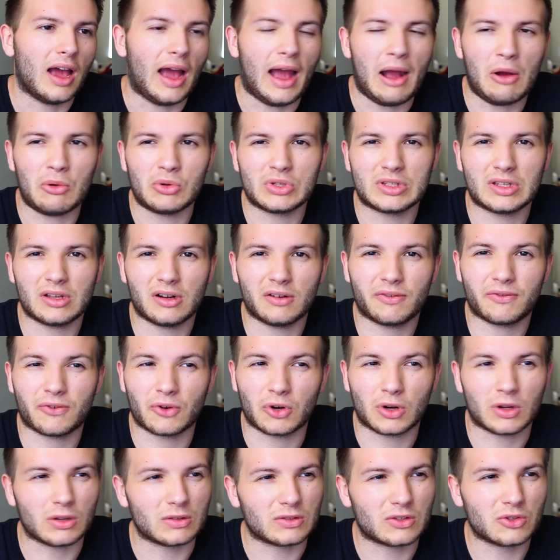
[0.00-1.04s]
I was there
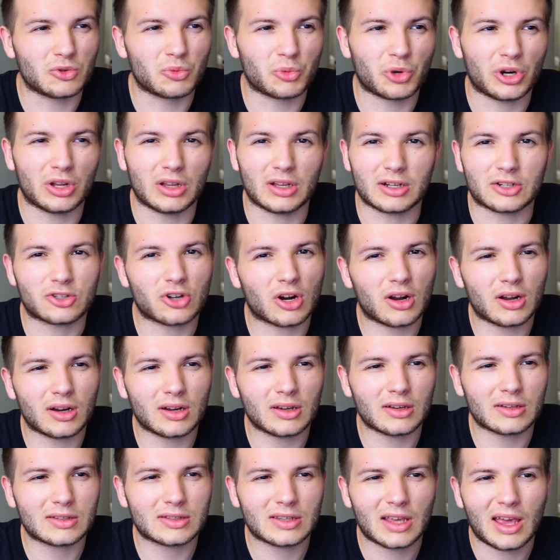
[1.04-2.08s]
for consumer
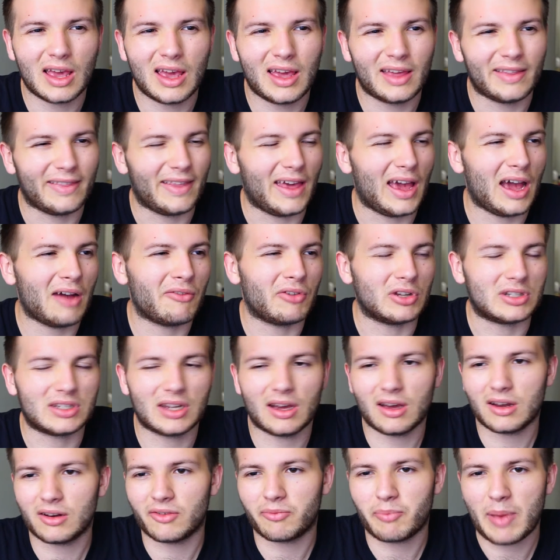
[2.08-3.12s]
electronics. They have a
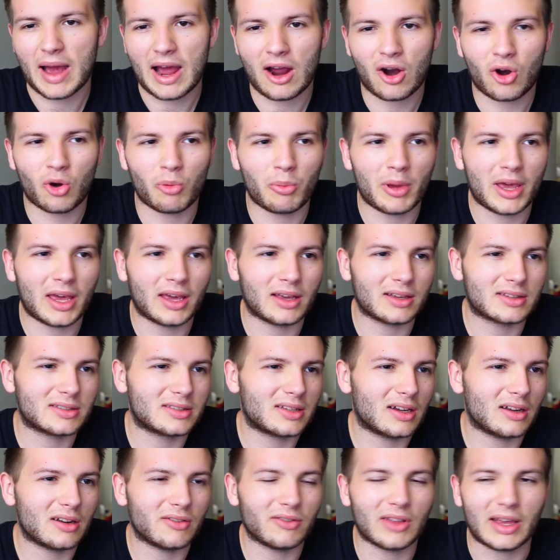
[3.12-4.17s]
ton of power banks,
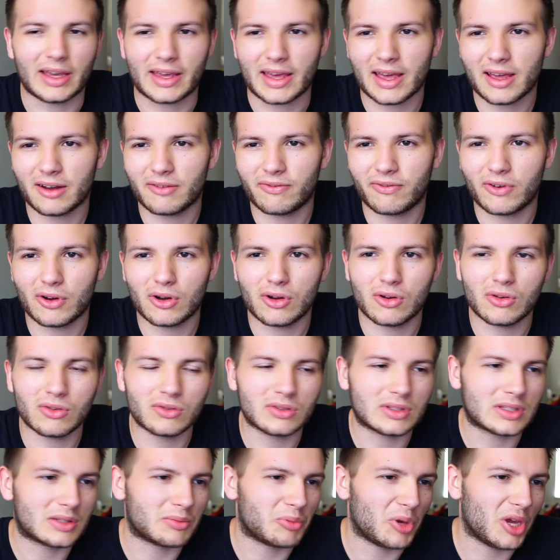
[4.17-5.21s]
ton of like
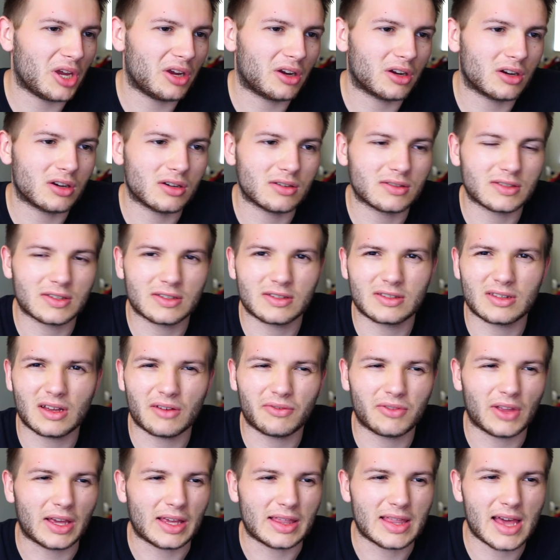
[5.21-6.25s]
headphones, speakers,
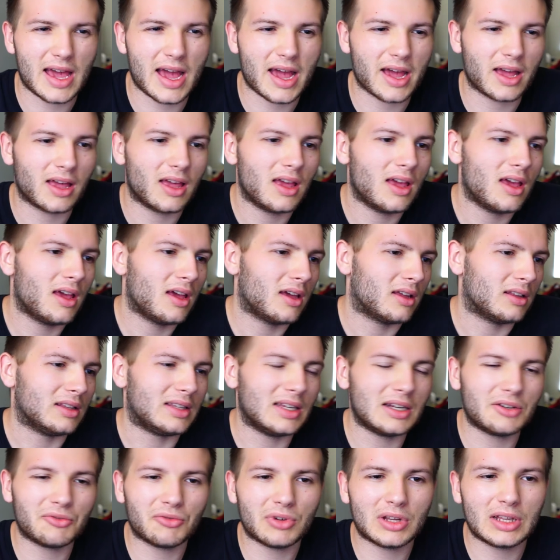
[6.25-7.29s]
stuff like that.
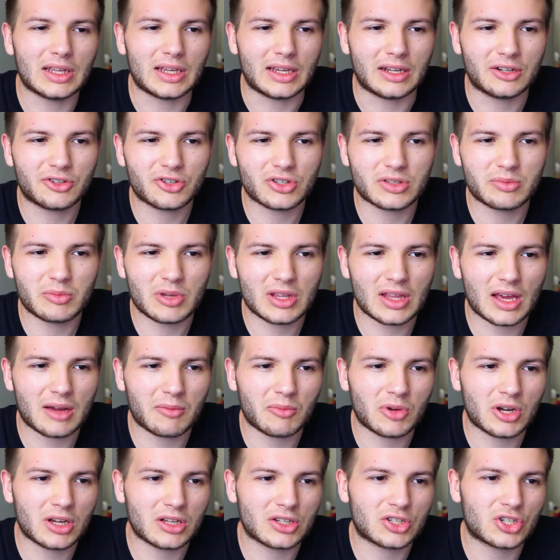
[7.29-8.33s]
Didn't really interest me
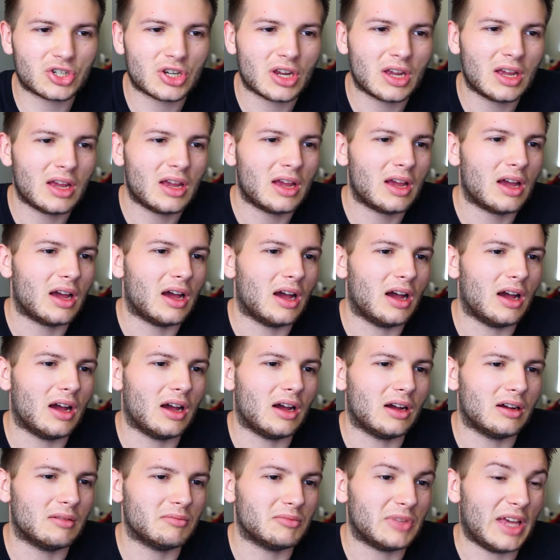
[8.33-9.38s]
that much.
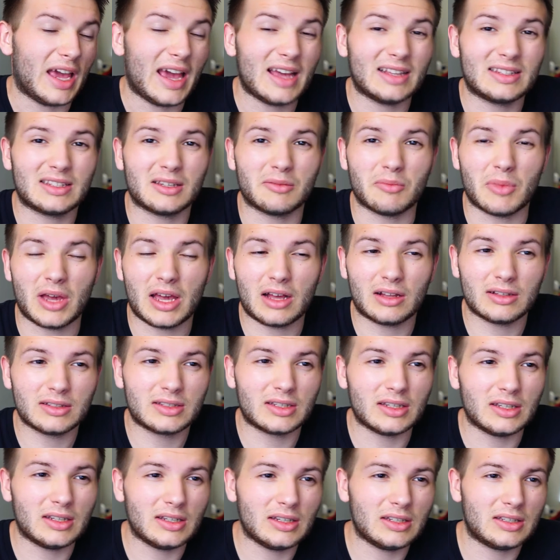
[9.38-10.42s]
They had some
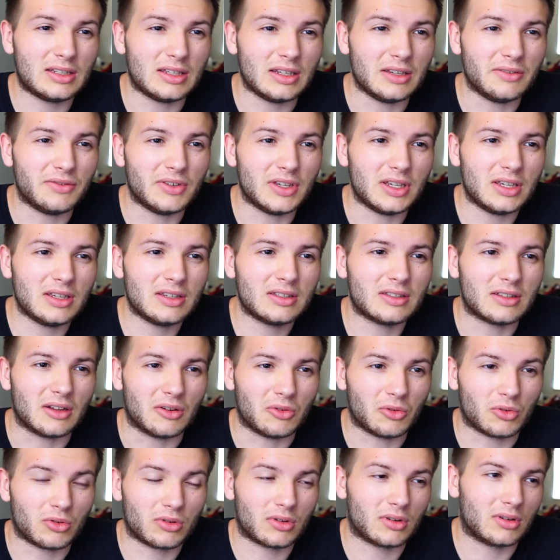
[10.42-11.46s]
LCD TVs that
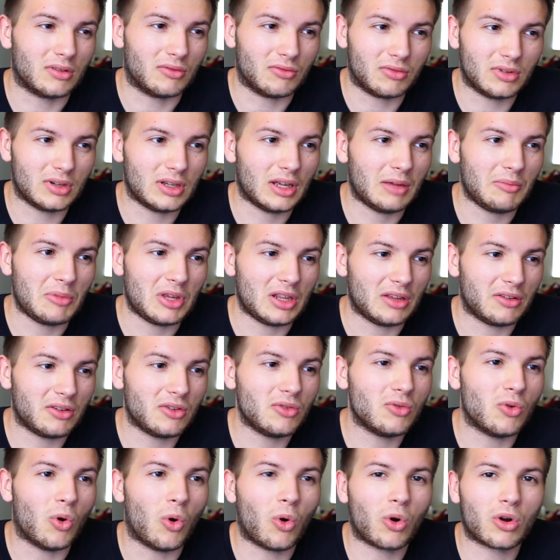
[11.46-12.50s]
were, I mean,
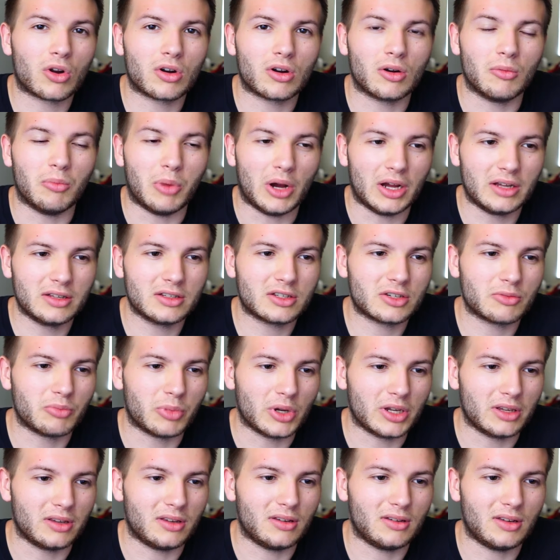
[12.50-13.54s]
you order a bunch,
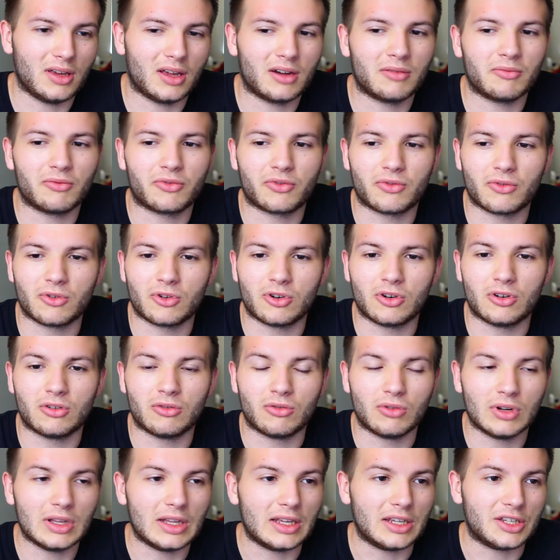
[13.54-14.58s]
but you get them for
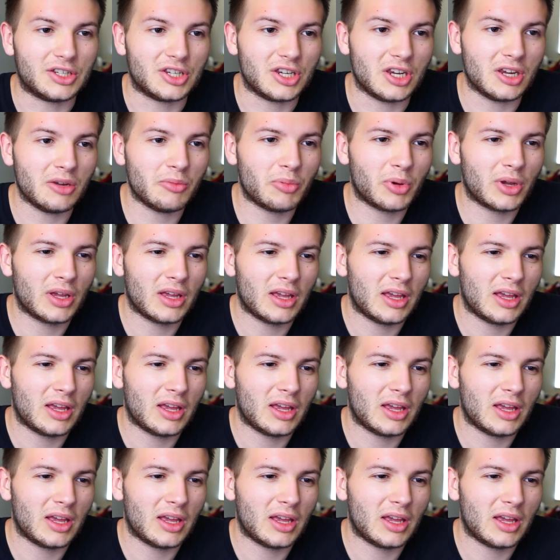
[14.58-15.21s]
really cheap.